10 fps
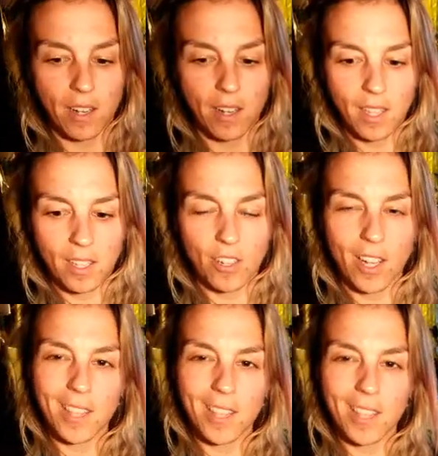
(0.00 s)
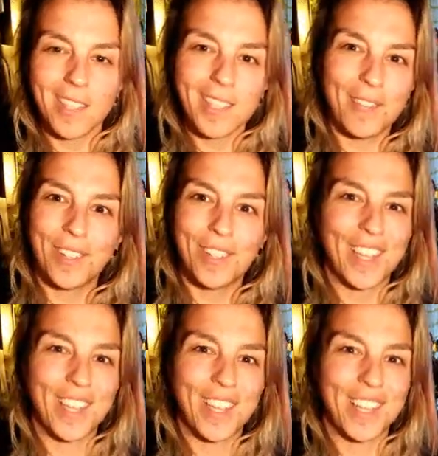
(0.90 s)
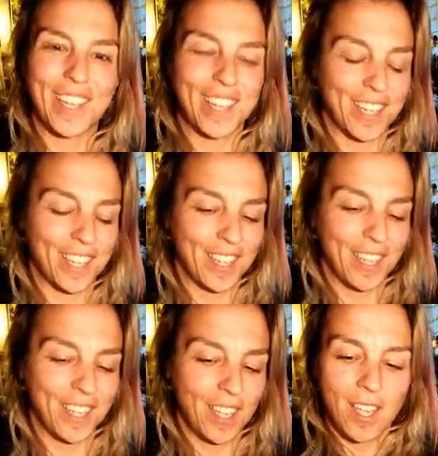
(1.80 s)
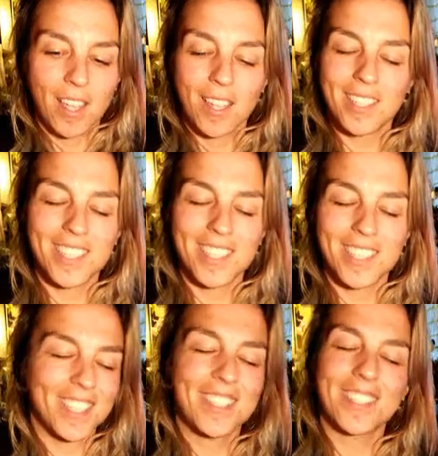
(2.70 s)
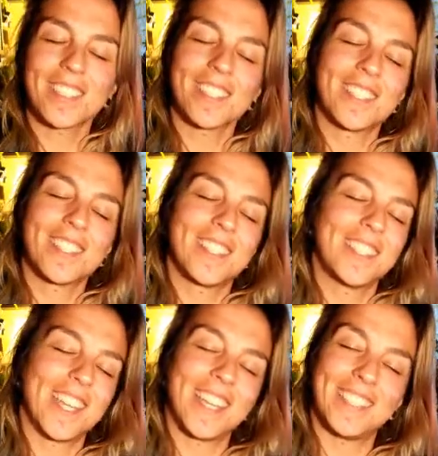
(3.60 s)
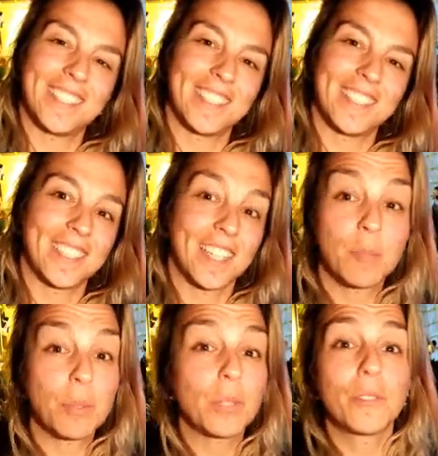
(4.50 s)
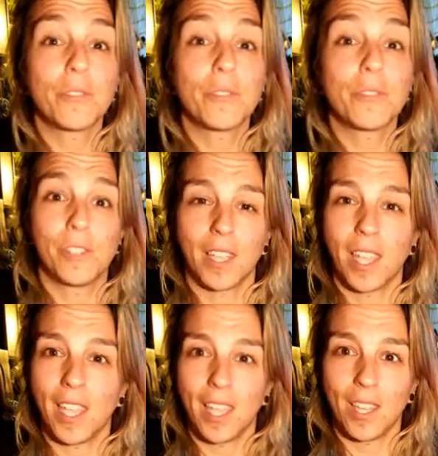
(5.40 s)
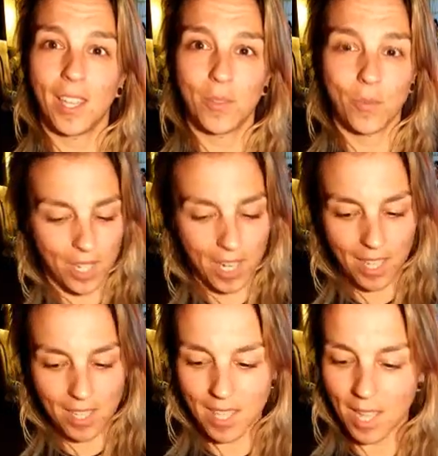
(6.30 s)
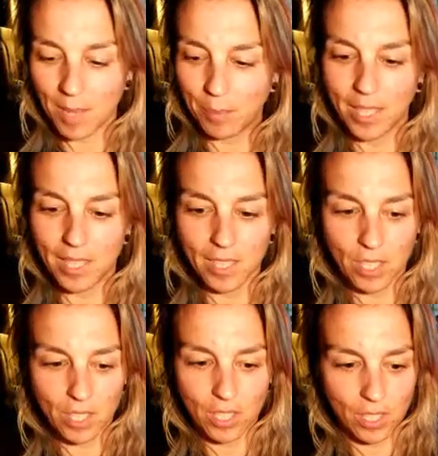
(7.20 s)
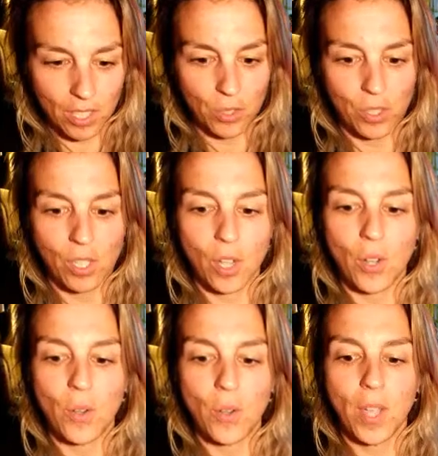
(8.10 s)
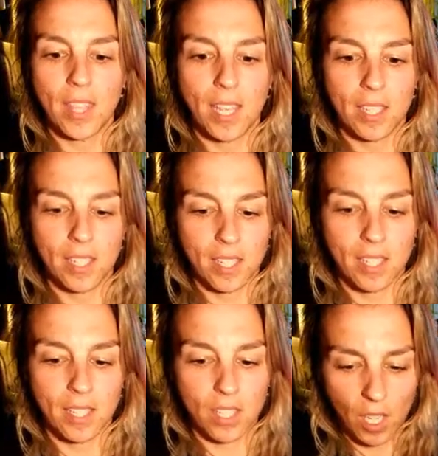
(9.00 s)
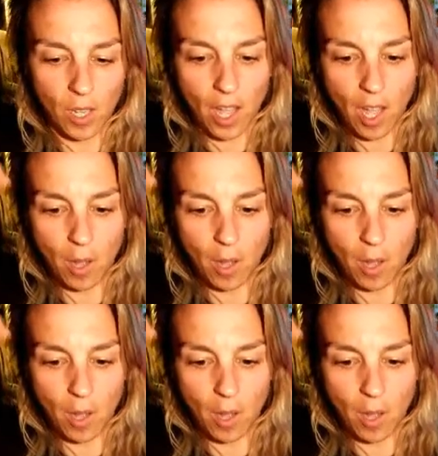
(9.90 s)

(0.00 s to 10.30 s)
you're at this level that like it's just zen. It's beautiful. And when you get to that place, you'll know, and then it'll help